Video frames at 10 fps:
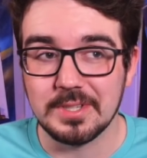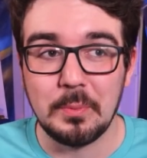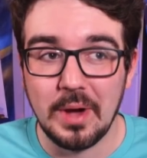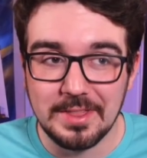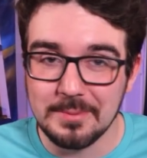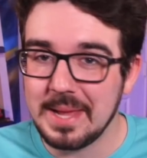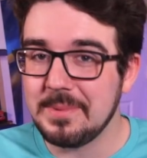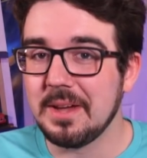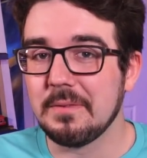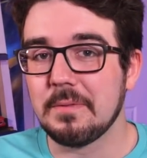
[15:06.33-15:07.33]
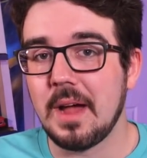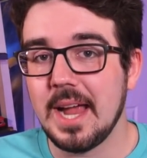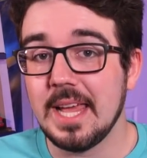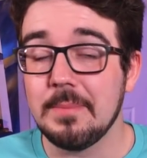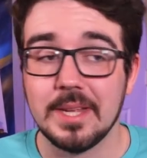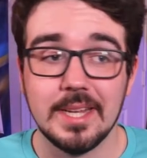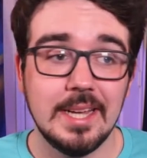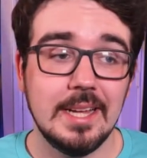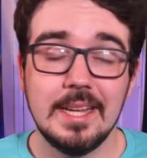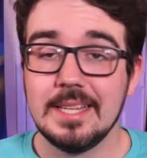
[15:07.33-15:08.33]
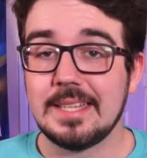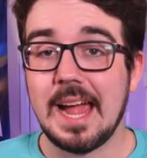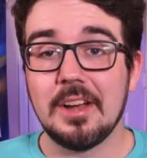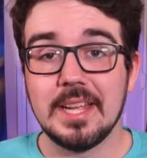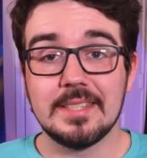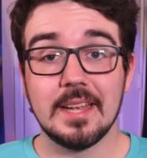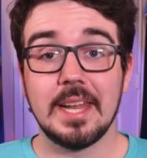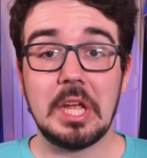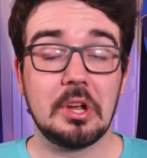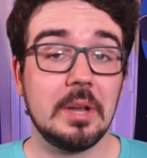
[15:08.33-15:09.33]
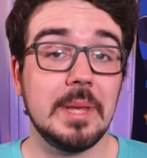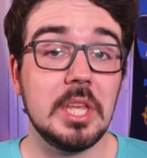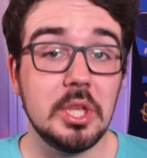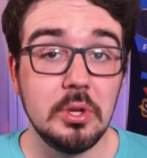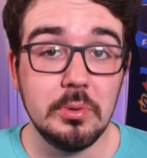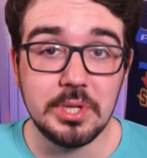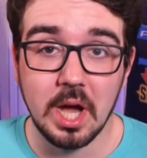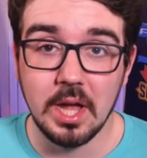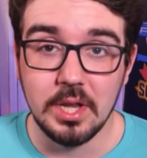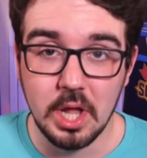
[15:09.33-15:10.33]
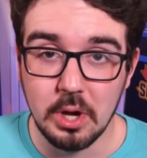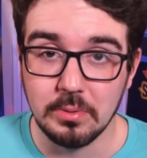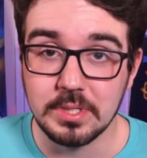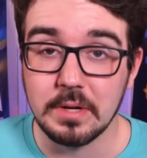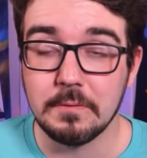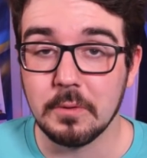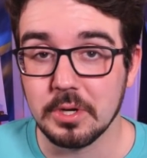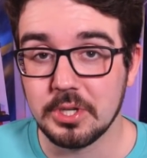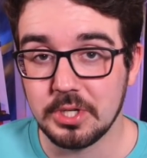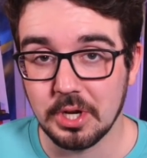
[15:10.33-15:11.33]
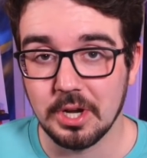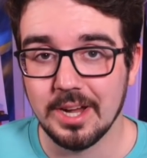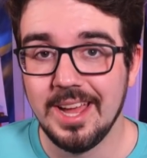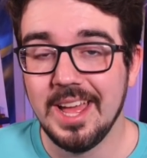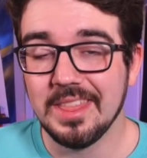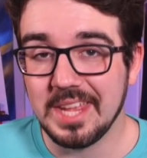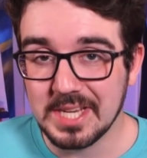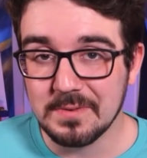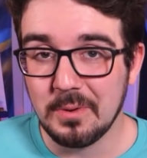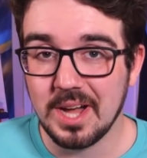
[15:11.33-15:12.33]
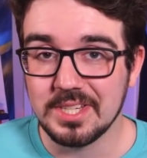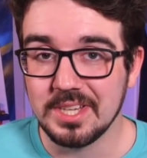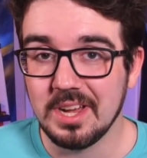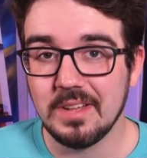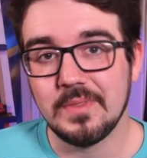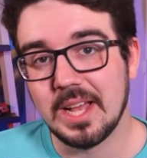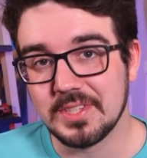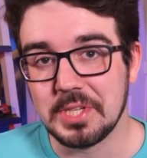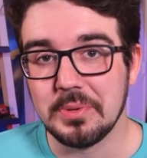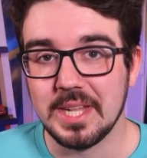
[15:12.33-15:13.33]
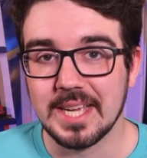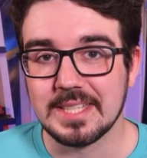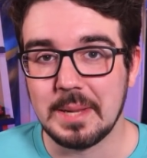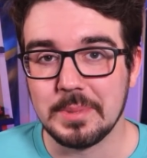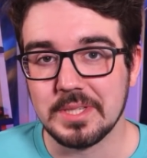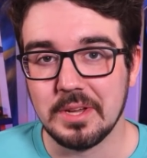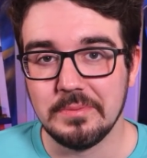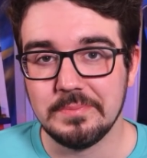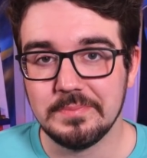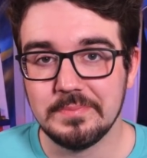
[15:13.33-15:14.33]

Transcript: Some weather maybe on Friday, but Saturday and Sunday are going to be huge unknowns for sure. Thanks for watching, y'all. I'll see you in the next episode.